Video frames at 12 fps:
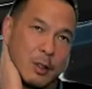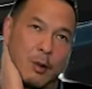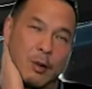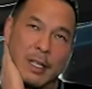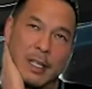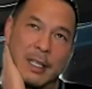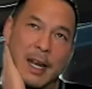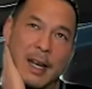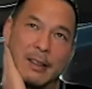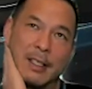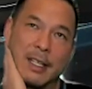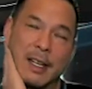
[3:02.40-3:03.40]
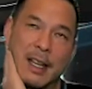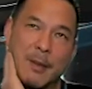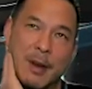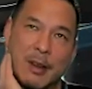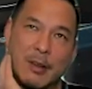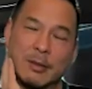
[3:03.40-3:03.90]
totally dialed in. I get
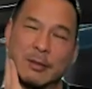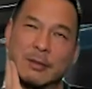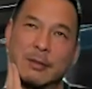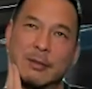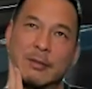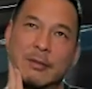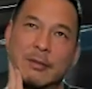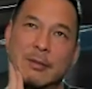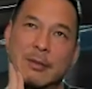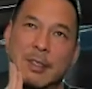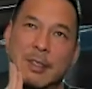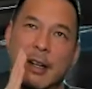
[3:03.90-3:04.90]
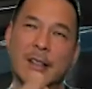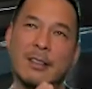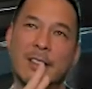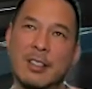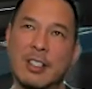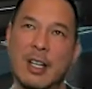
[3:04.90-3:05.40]
my own
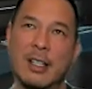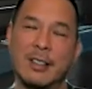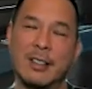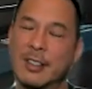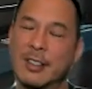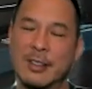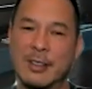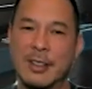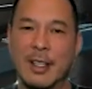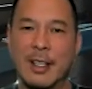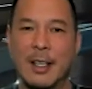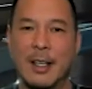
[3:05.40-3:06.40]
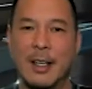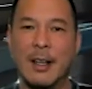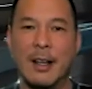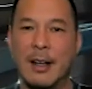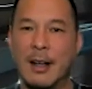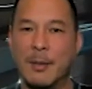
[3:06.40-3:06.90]
constant challenges,
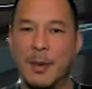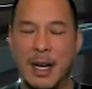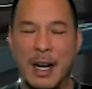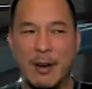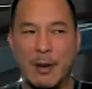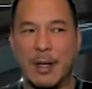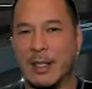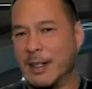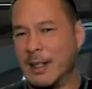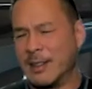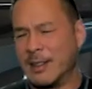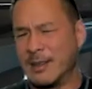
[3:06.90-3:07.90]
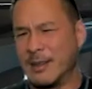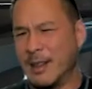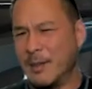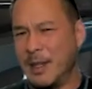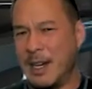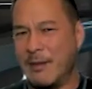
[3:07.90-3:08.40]
but everybody does.
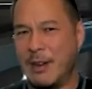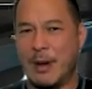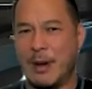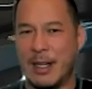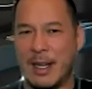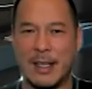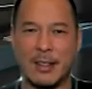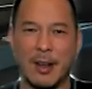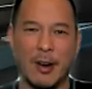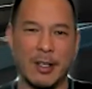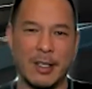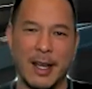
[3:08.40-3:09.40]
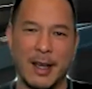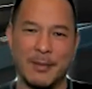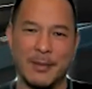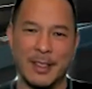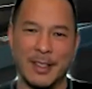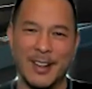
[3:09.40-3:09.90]
I mean, everybody has a hard time,
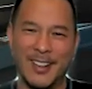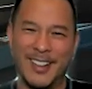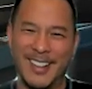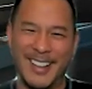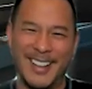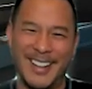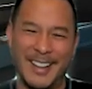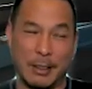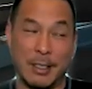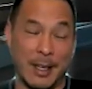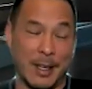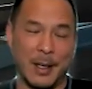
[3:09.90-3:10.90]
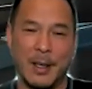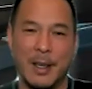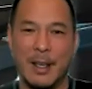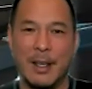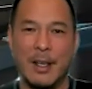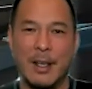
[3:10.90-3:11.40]
It's like
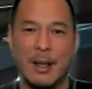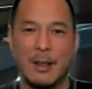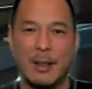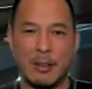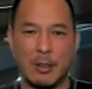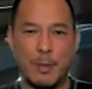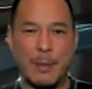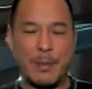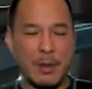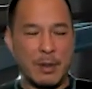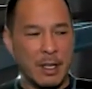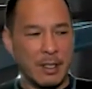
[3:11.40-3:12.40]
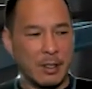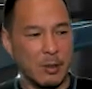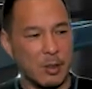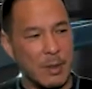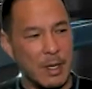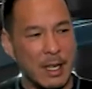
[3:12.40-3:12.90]
those people on
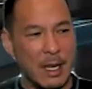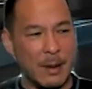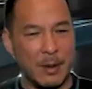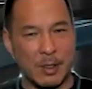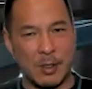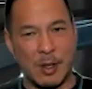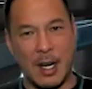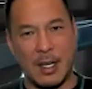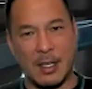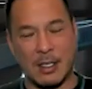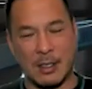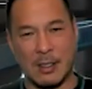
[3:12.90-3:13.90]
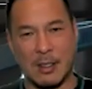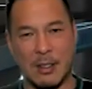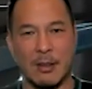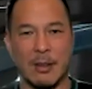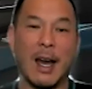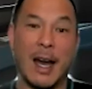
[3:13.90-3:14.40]
social media that portray just,
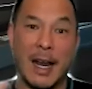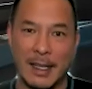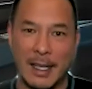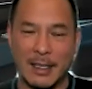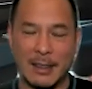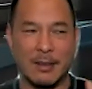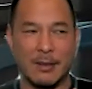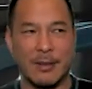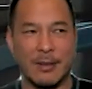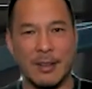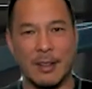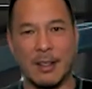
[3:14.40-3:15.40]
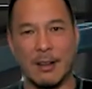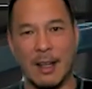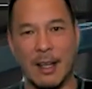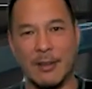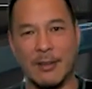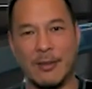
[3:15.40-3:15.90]
the highlights of their
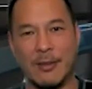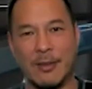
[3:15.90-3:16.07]
life.